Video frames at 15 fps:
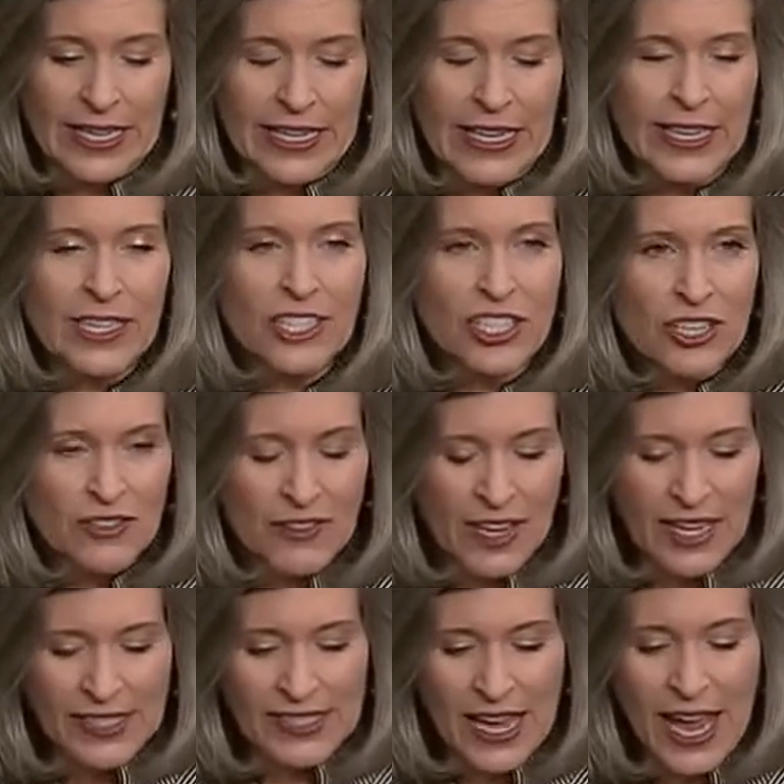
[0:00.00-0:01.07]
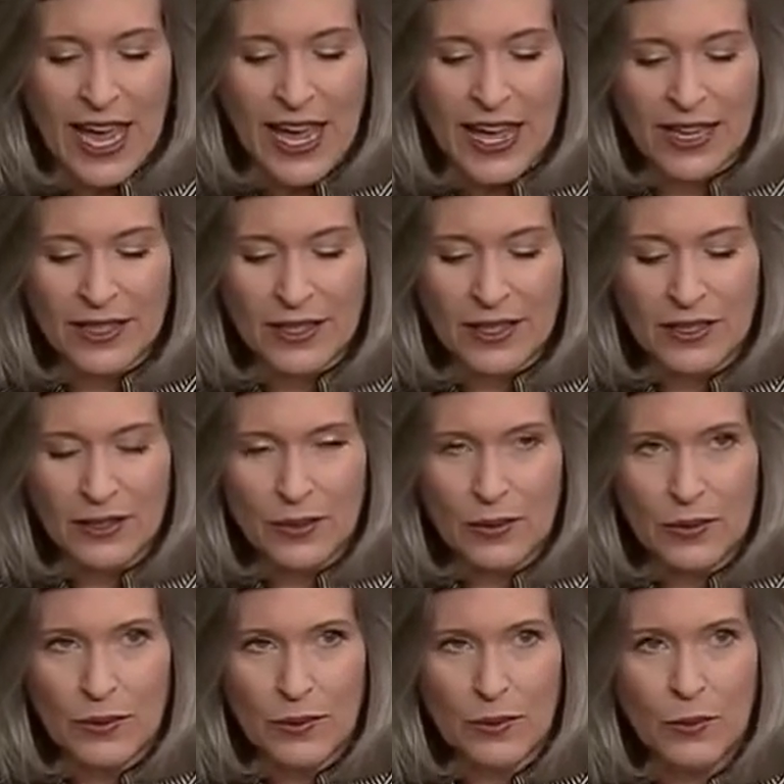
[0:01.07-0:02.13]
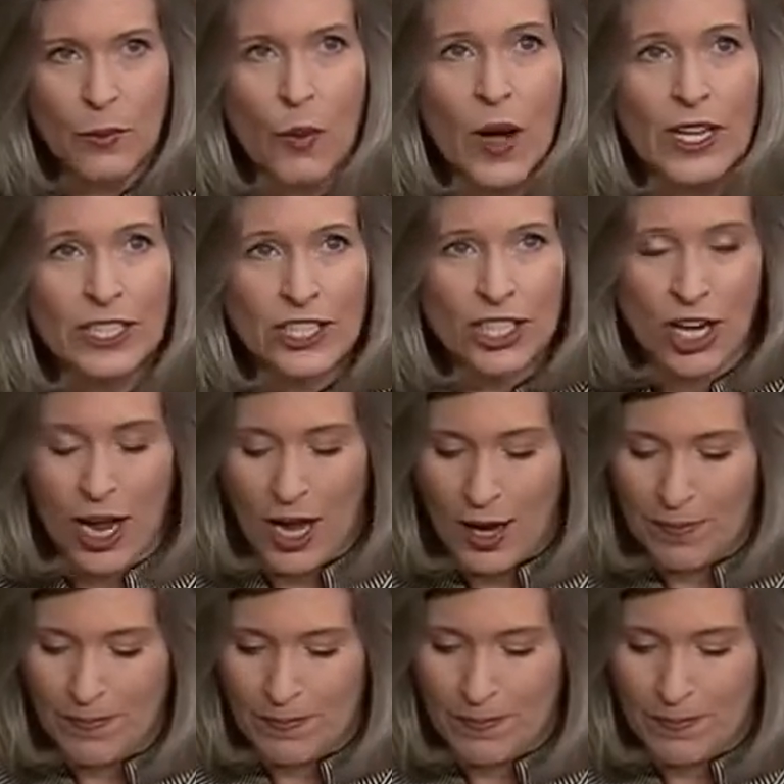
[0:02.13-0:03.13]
Each of us had one job